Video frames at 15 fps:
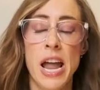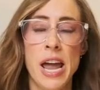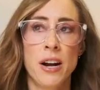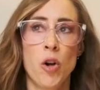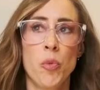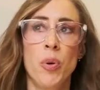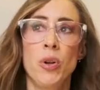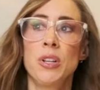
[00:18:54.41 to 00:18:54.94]

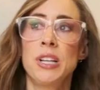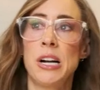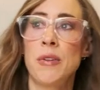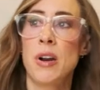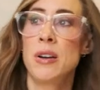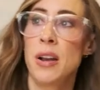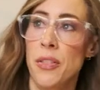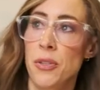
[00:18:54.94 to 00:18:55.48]
And I'll pull it
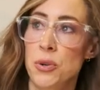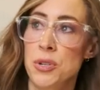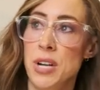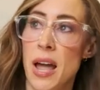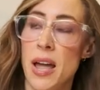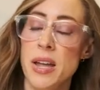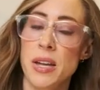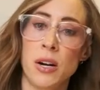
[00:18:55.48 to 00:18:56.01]
out another
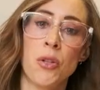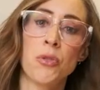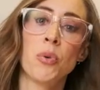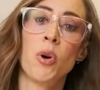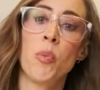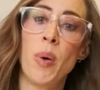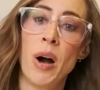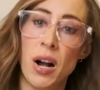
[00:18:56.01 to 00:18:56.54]
day and I'll
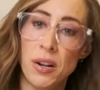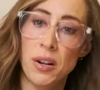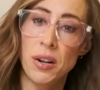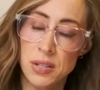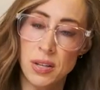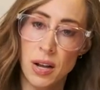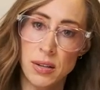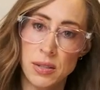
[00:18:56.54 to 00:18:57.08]
throw a
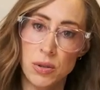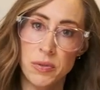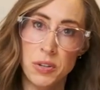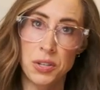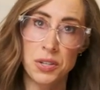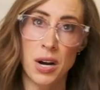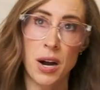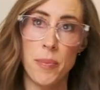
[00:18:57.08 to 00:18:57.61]
pasta sauce
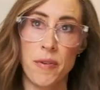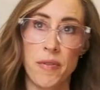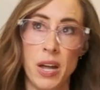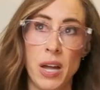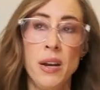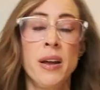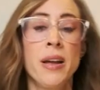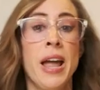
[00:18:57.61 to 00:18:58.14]
over the top of
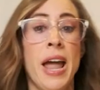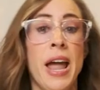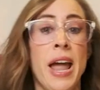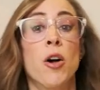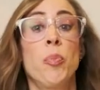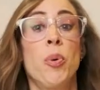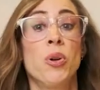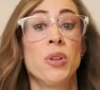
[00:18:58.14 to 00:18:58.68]
it. And
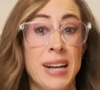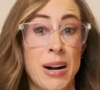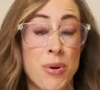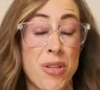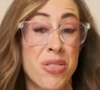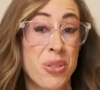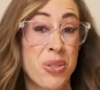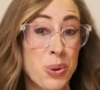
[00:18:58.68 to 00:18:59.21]
I'll pull it
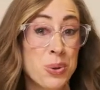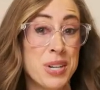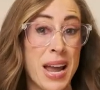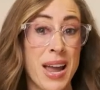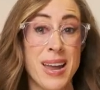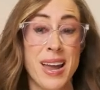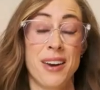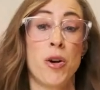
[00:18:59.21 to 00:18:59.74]
out a third
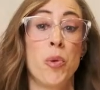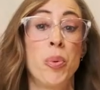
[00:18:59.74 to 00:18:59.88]
day and